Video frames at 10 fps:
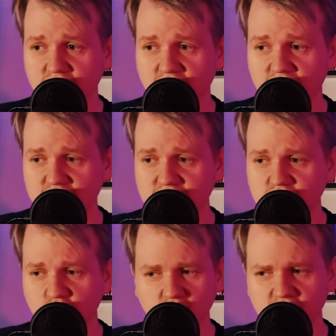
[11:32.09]

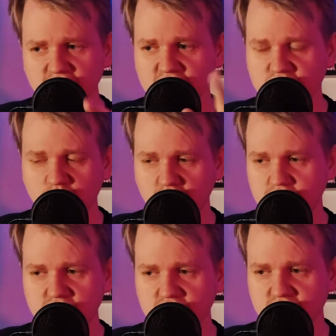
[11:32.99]
And one of these
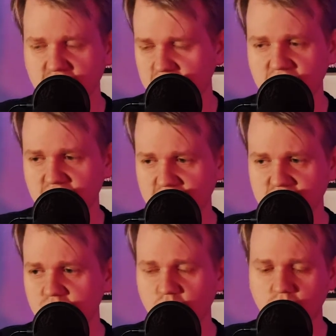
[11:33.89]
bosses, I think at
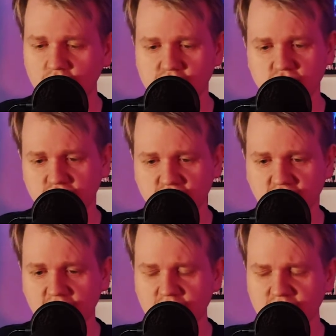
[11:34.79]
some point of the
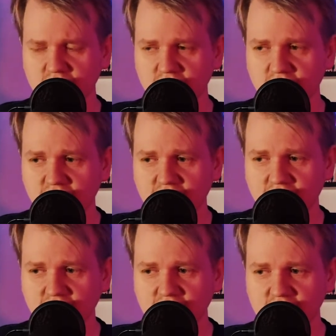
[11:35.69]
game,
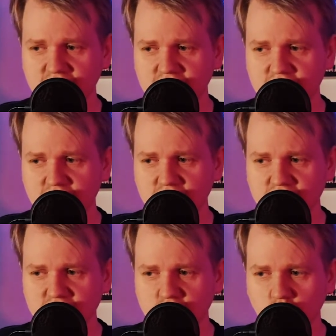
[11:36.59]
is
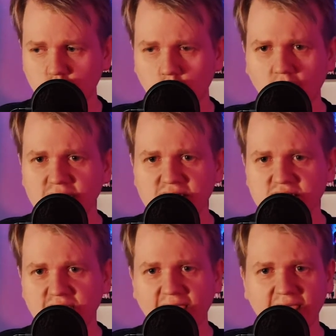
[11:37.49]
this
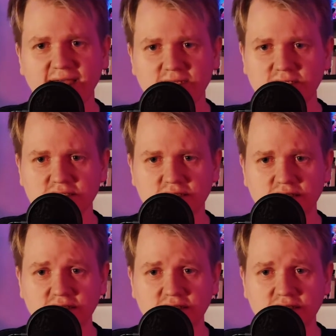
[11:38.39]
white hand.